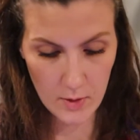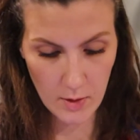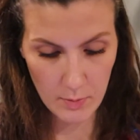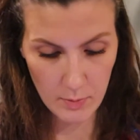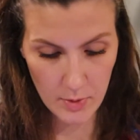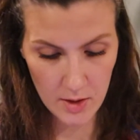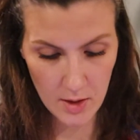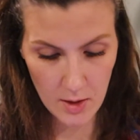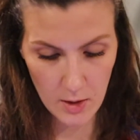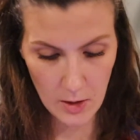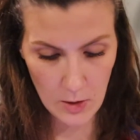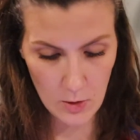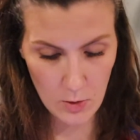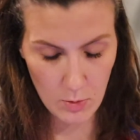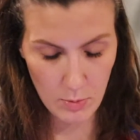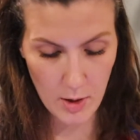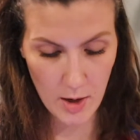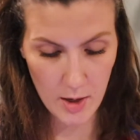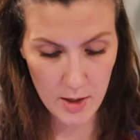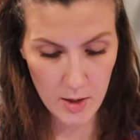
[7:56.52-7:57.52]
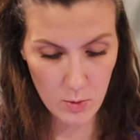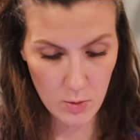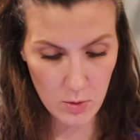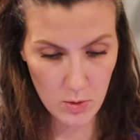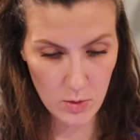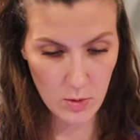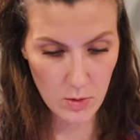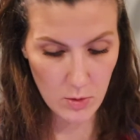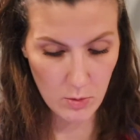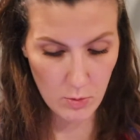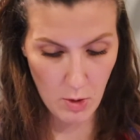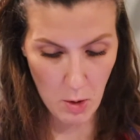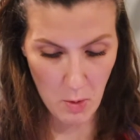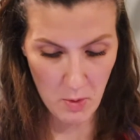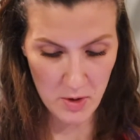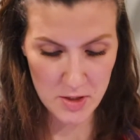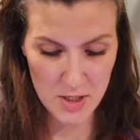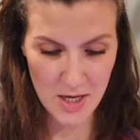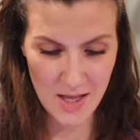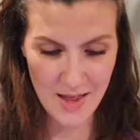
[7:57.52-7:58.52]
but the little body will grow
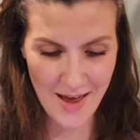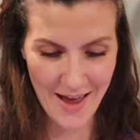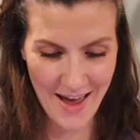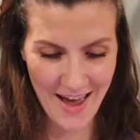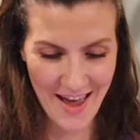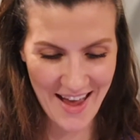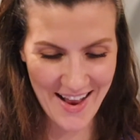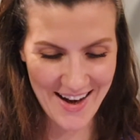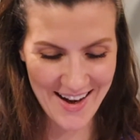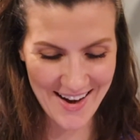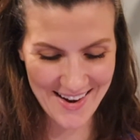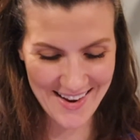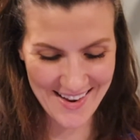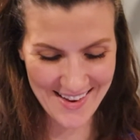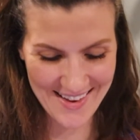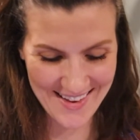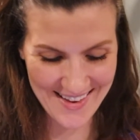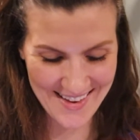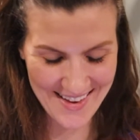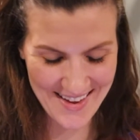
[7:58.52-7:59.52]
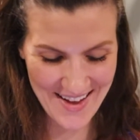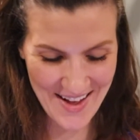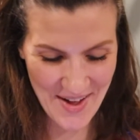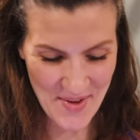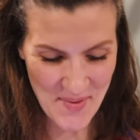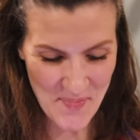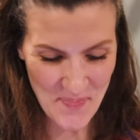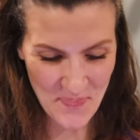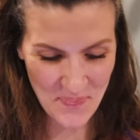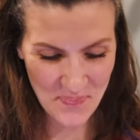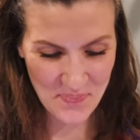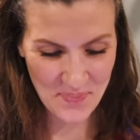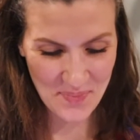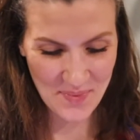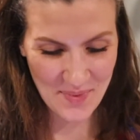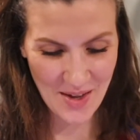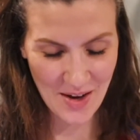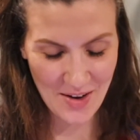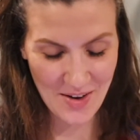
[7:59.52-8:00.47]
into the head. All